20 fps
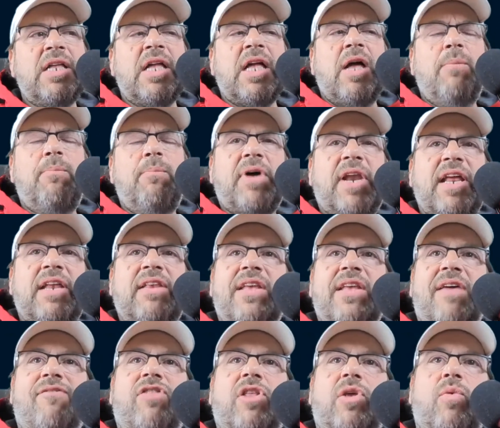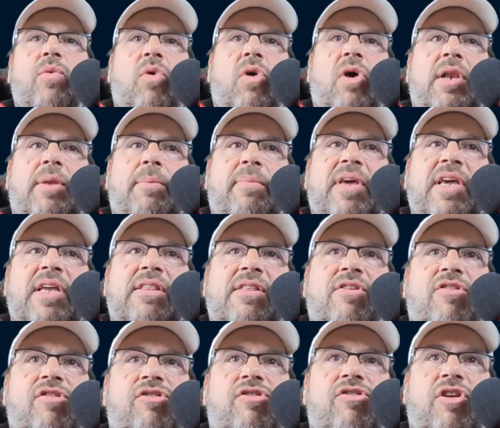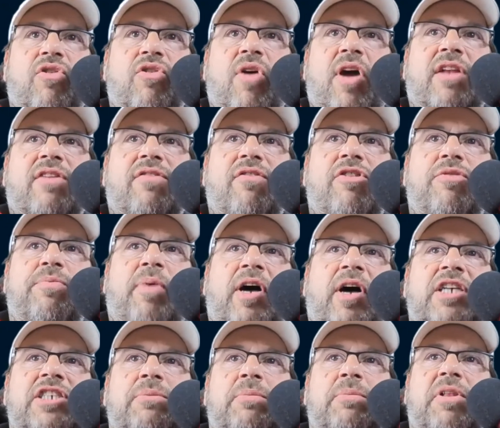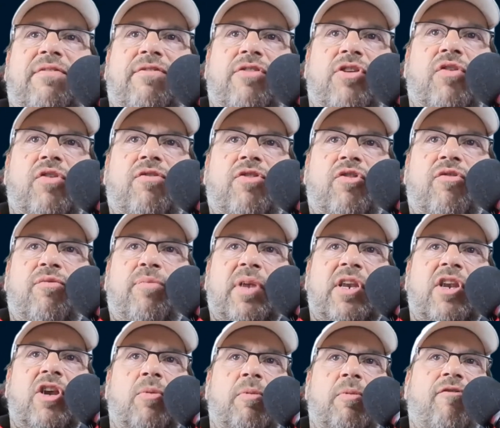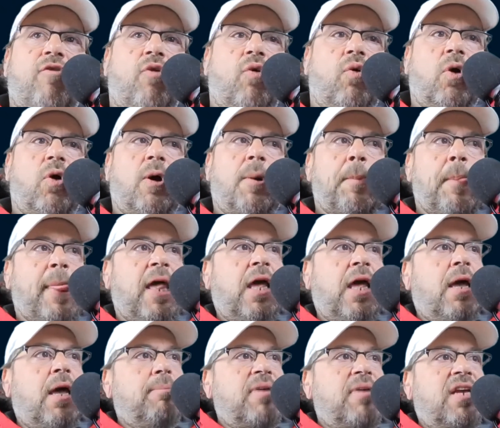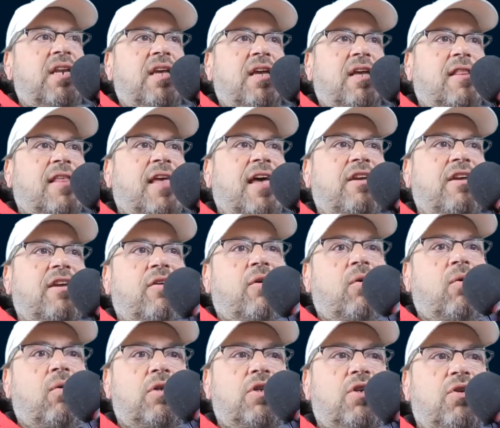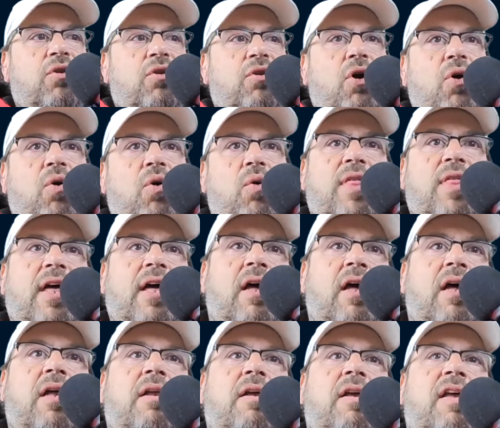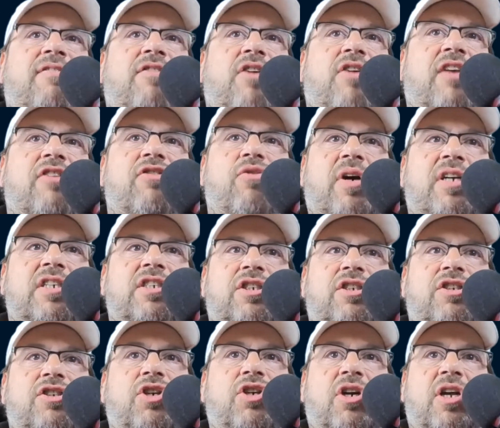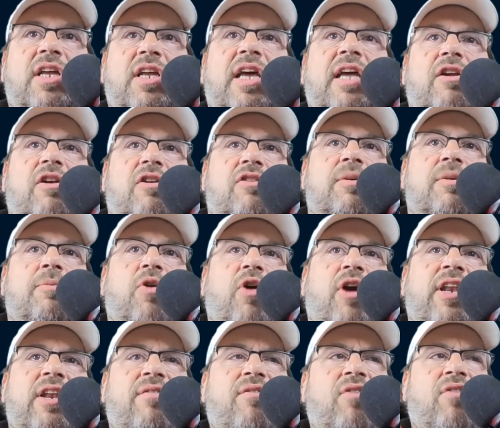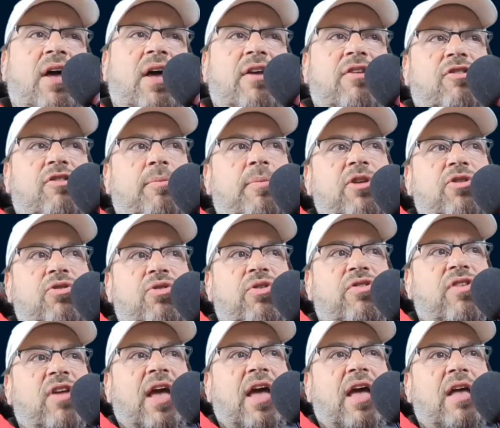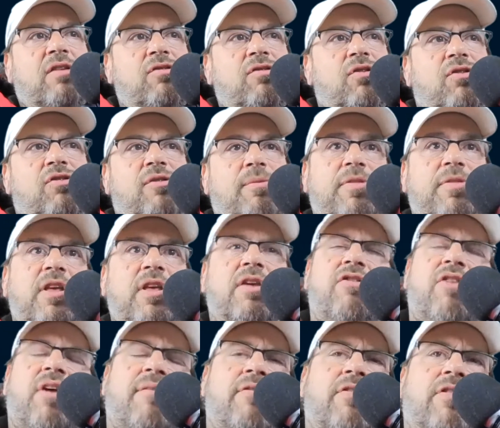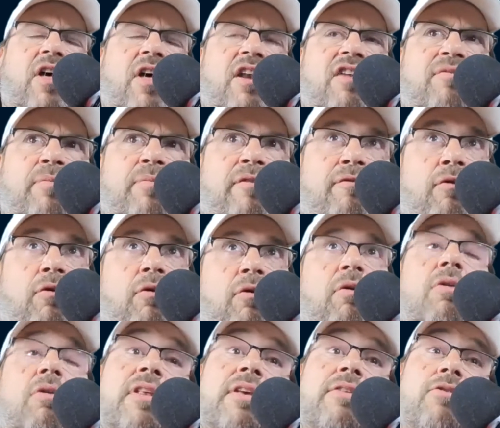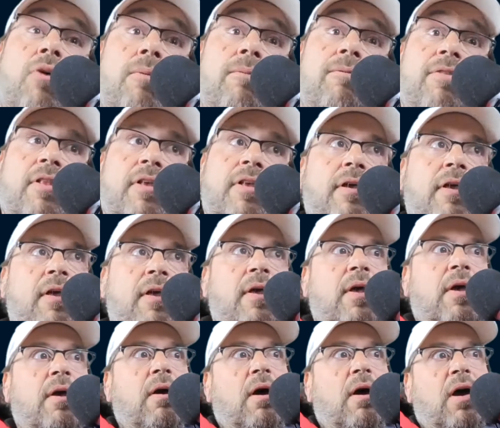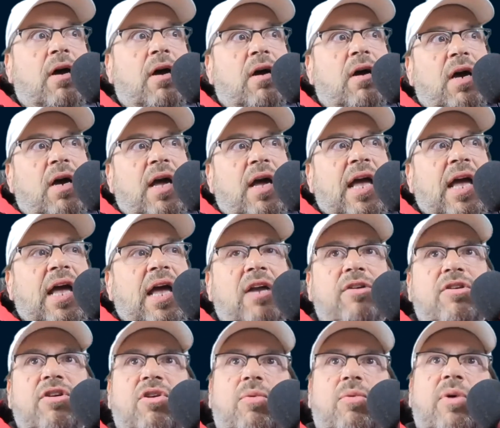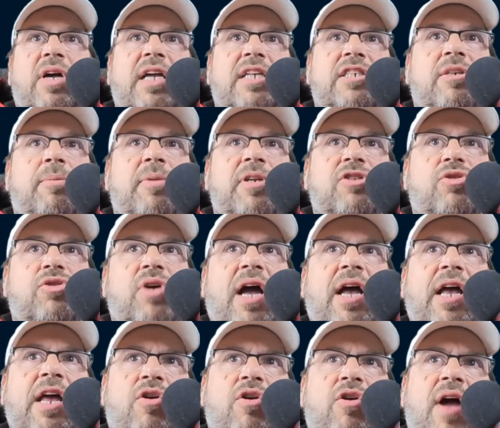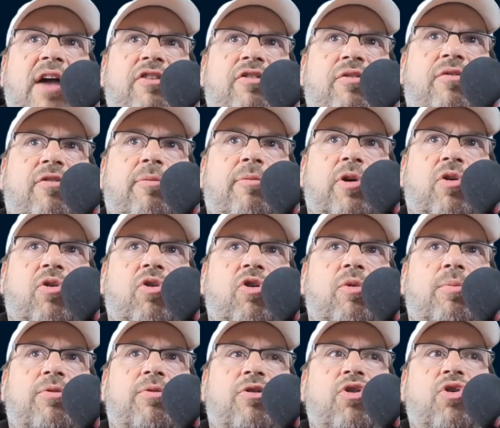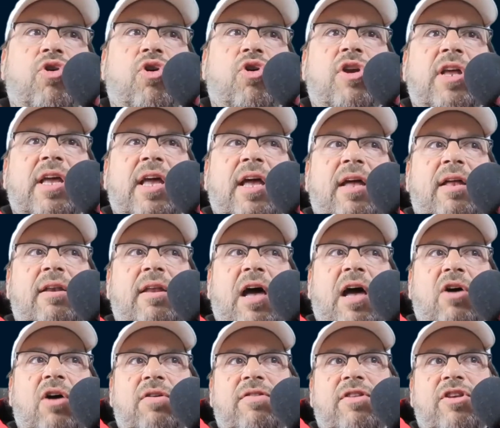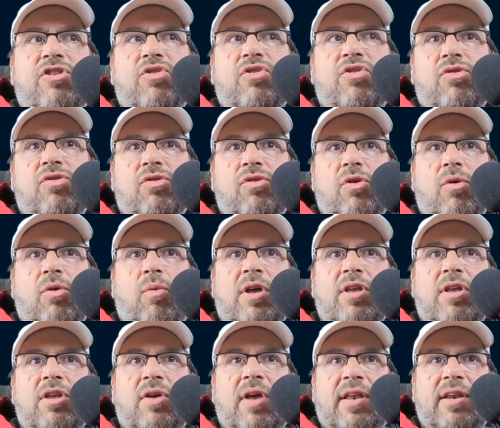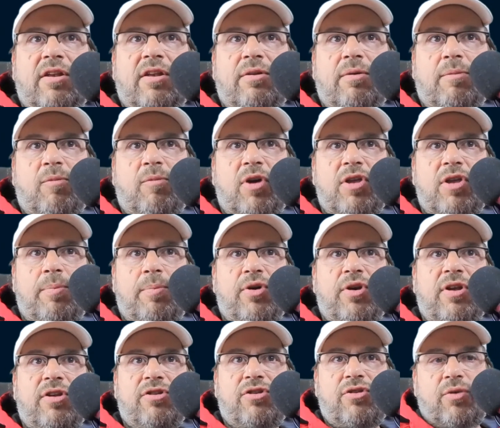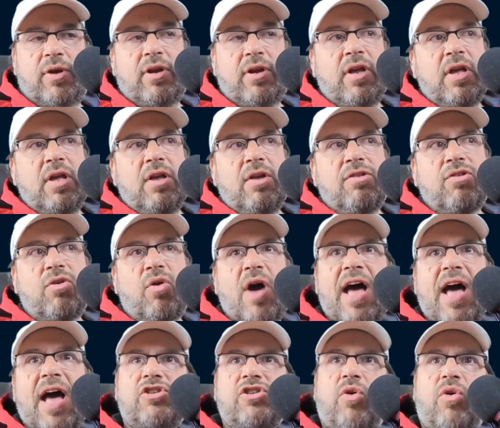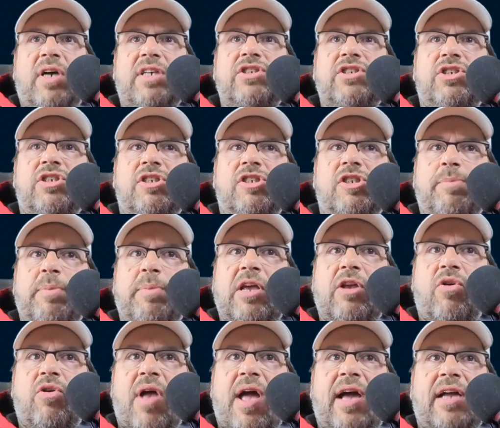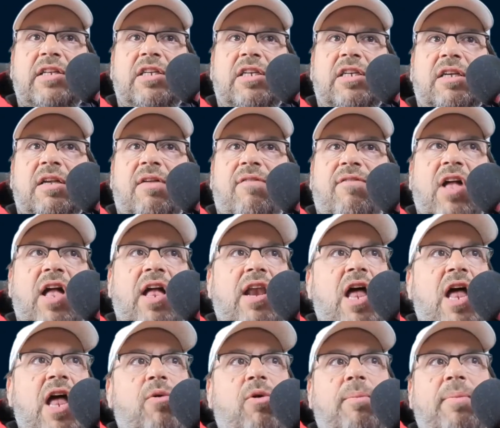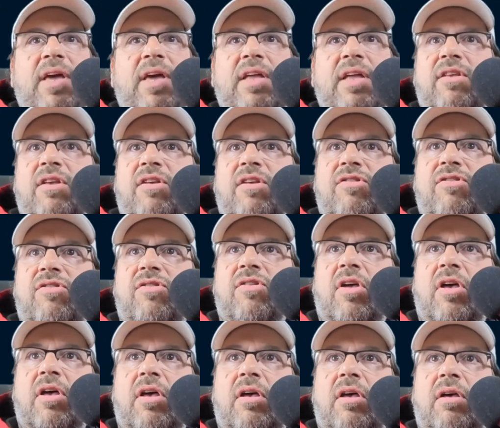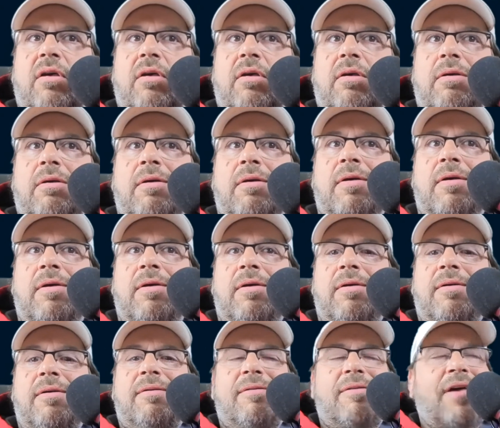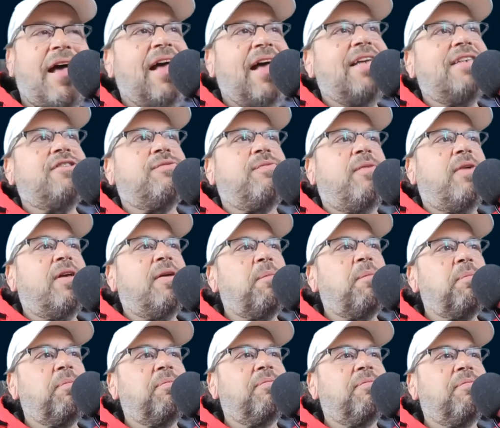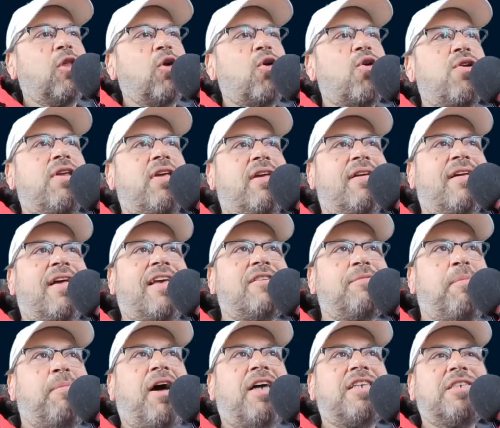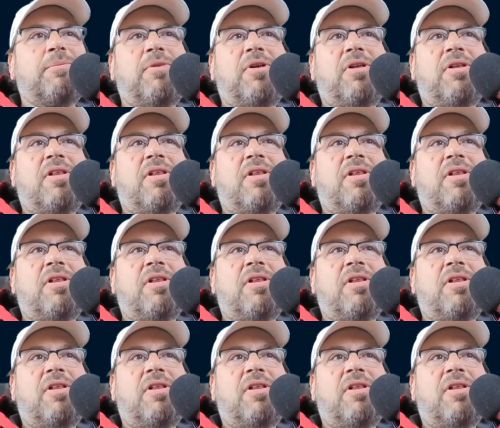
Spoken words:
But I definitely want to make this as interactive as possible. A few of you have been here before, meaning that you know that if you ask questions, you're going to get some great advice, some interesting answers, some things you haven't thought of before, or at least hopefully. And we'll get some interaction from the group. So you're going to get out of this what you put into it. So ask questions, be interactive, and I will make this as learning as possible.